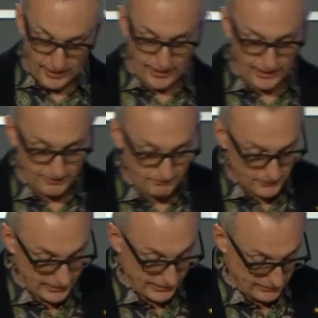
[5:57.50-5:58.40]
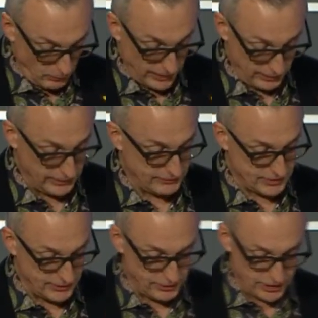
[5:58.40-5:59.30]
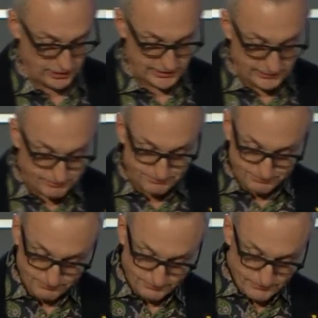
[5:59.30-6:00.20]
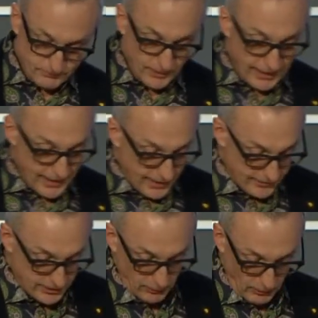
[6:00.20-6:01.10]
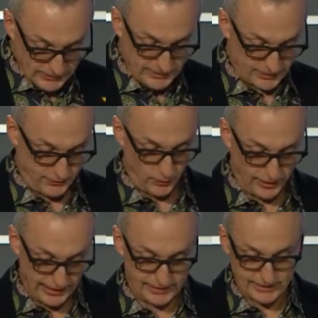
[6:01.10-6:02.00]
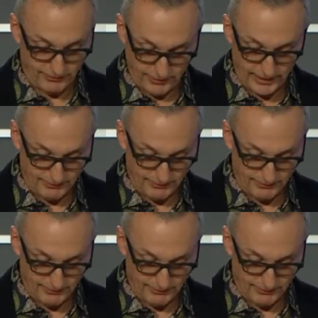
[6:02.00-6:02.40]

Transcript: um, the one who lives in New Jersey. So it wasn't just four days. I forgot